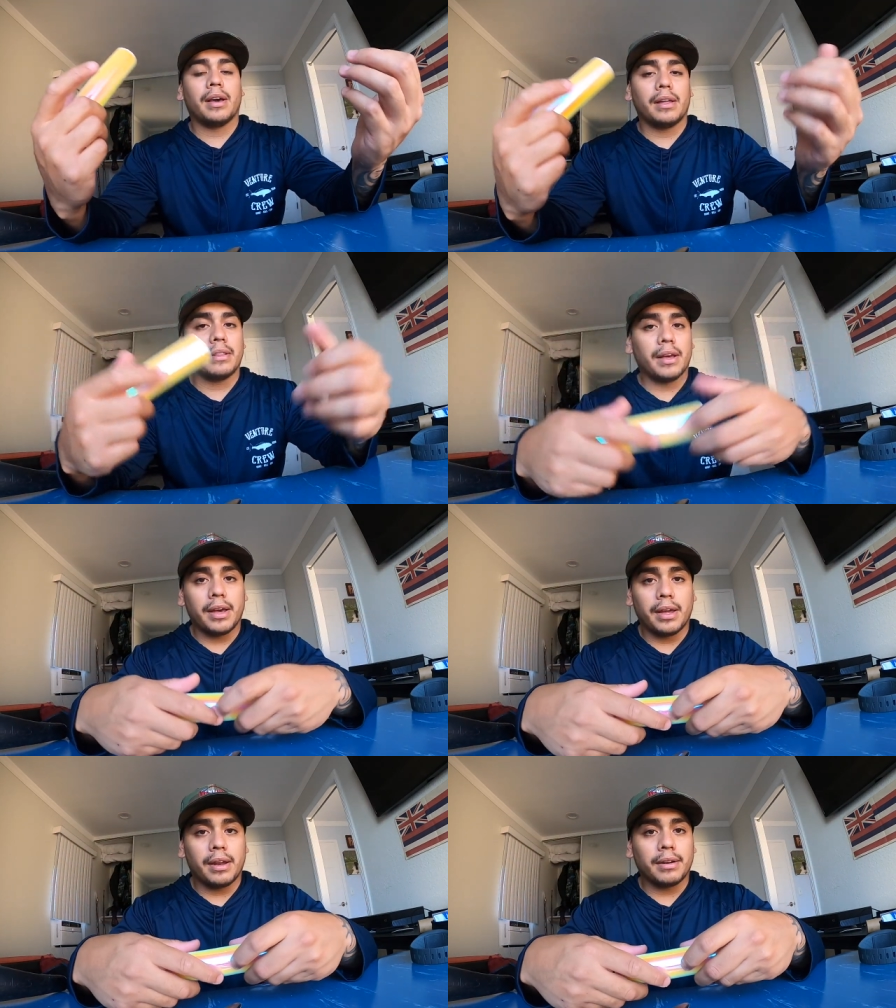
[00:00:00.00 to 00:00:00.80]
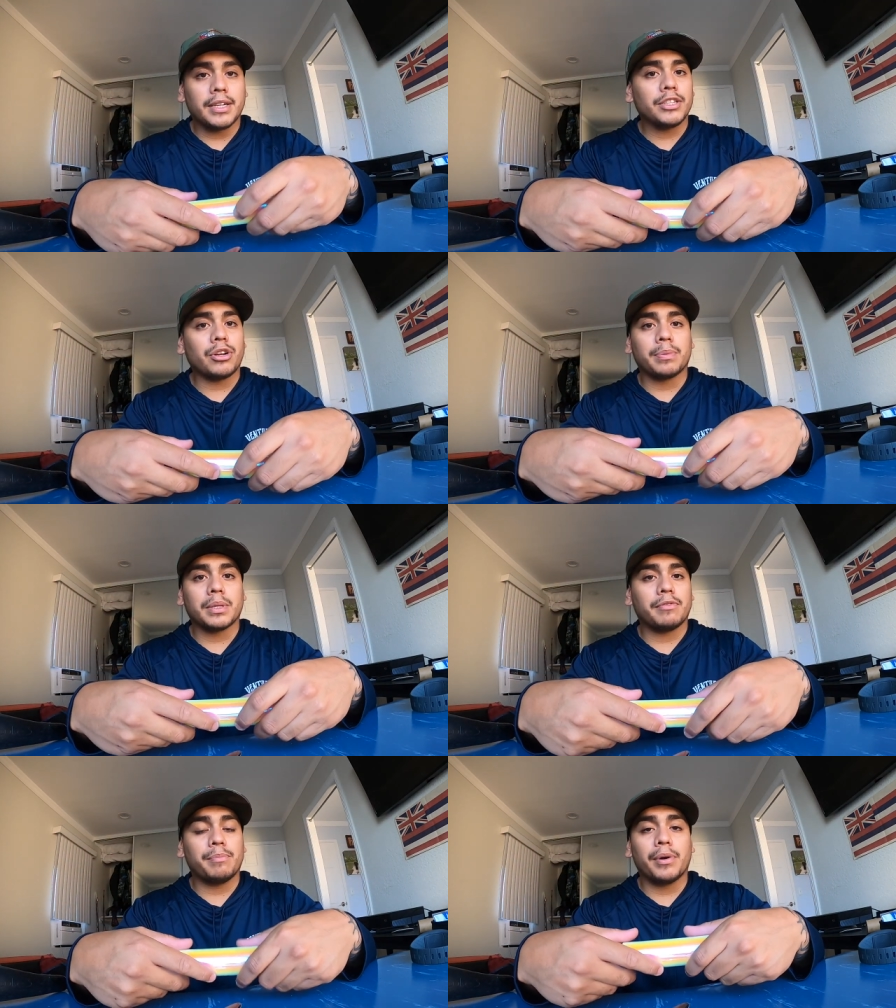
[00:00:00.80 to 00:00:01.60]
and then he
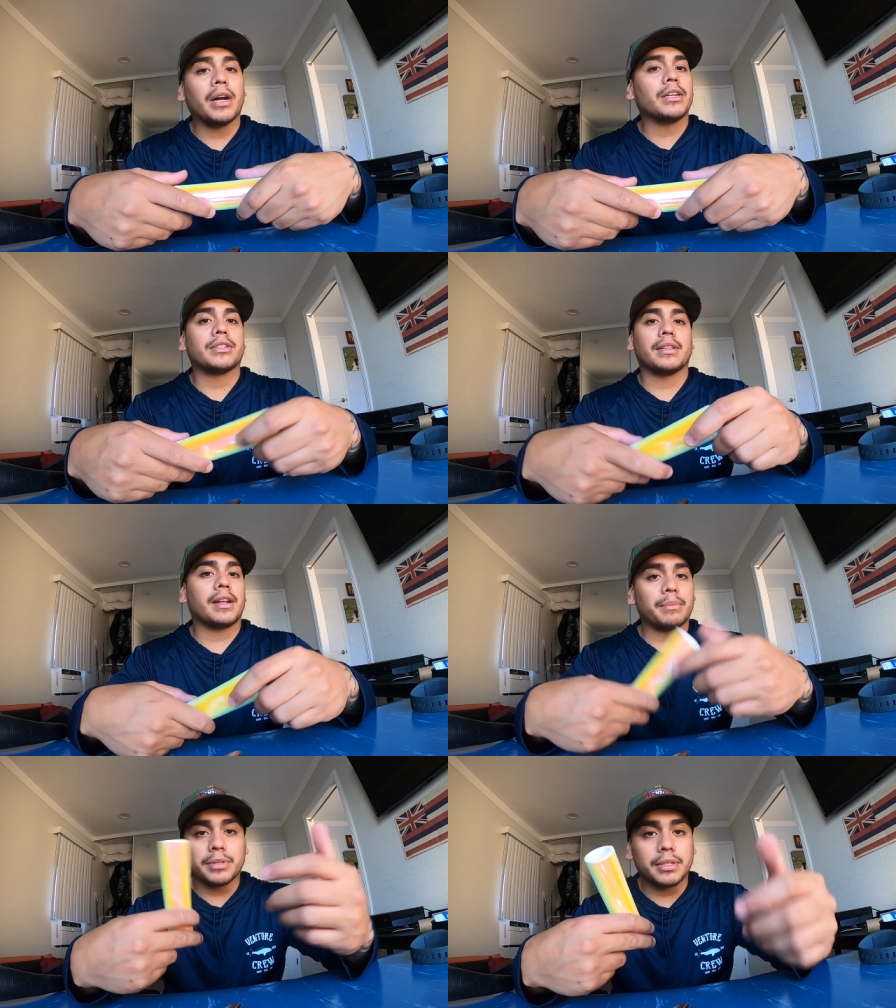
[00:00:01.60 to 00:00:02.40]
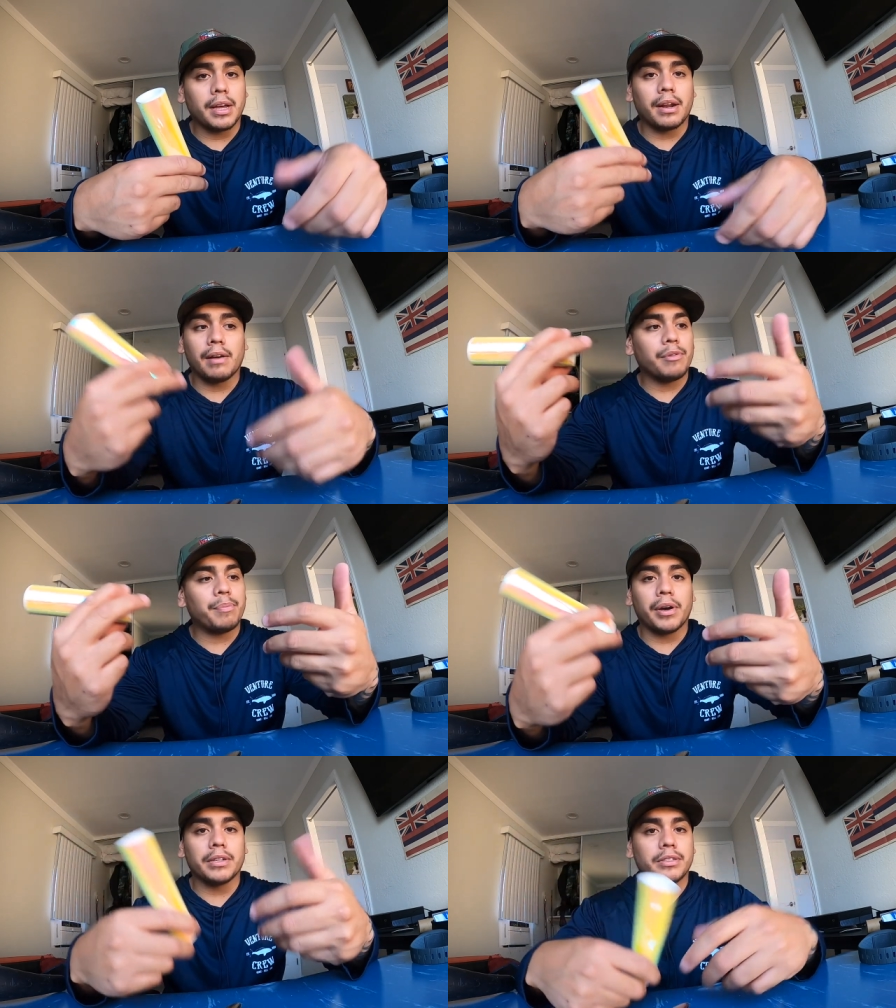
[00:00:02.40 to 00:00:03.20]
drops off a bunch and then I'm set I have a
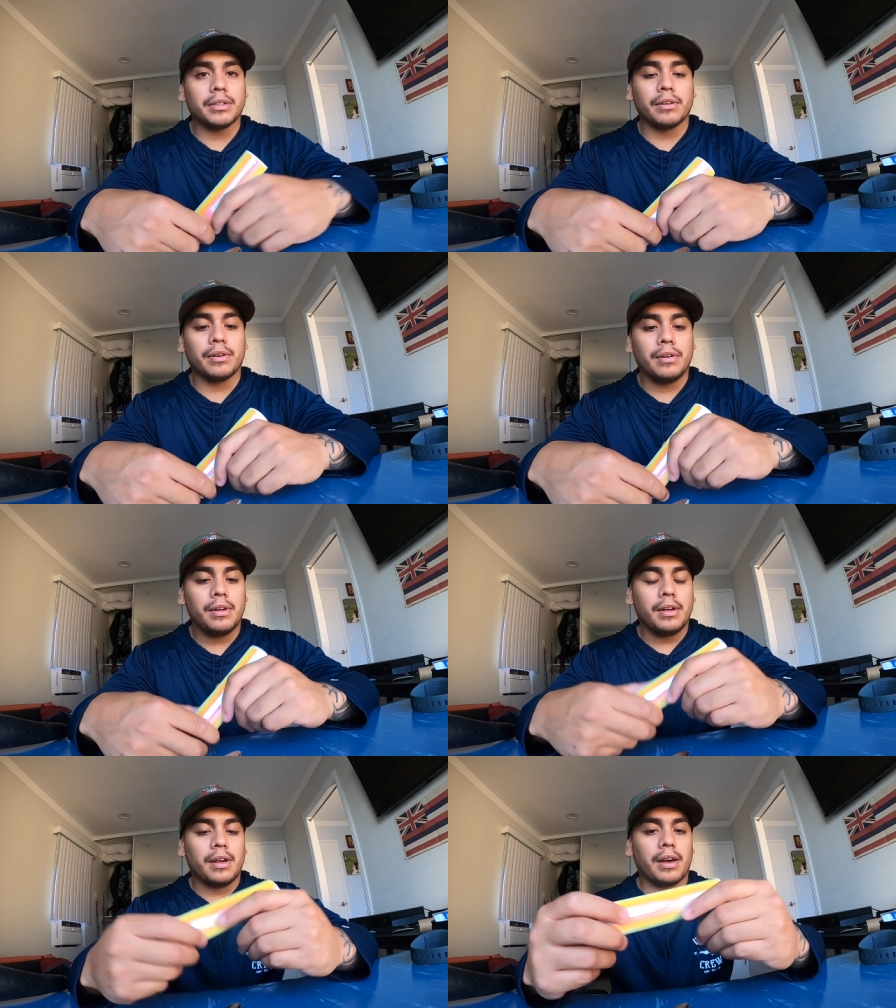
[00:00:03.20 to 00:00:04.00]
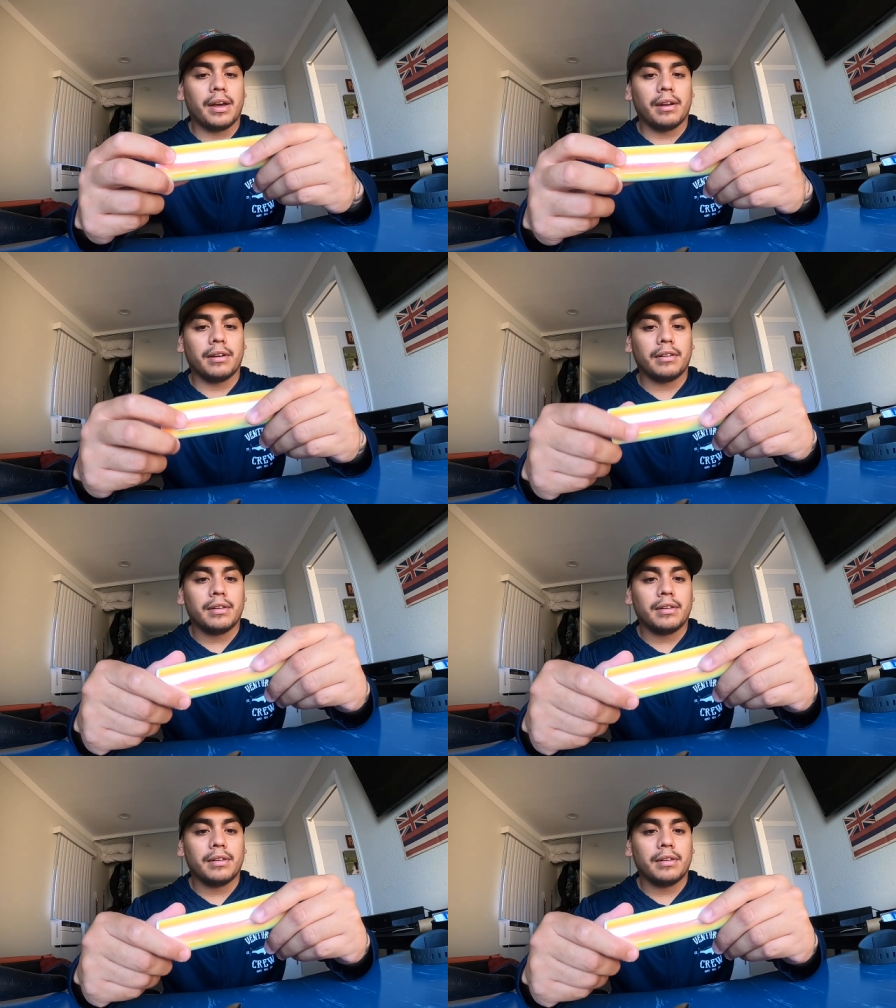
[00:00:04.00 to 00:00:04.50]
bunch you know and